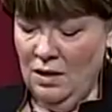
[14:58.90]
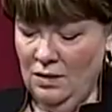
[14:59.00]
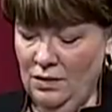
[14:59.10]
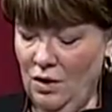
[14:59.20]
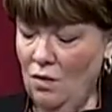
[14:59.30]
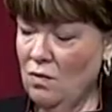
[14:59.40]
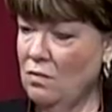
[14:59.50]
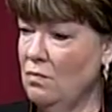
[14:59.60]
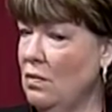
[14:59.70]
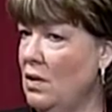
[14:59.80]

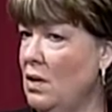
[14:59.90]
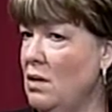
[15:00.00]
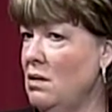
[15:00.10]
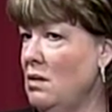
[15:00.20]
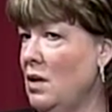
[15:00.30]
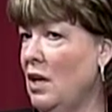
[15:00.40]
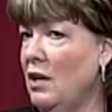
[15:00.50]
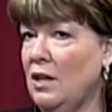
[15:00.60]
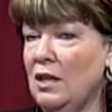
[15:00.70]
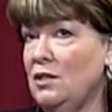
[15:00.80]
So
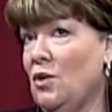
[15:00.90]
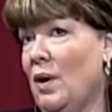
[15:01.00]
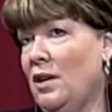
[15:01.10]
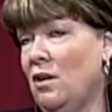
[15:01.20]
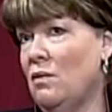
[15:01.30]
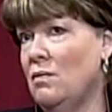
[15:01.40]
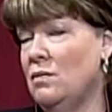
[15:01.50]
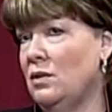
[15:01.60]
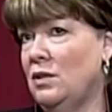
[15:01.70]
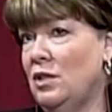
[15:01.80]
I
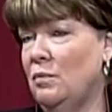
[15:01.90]
go to the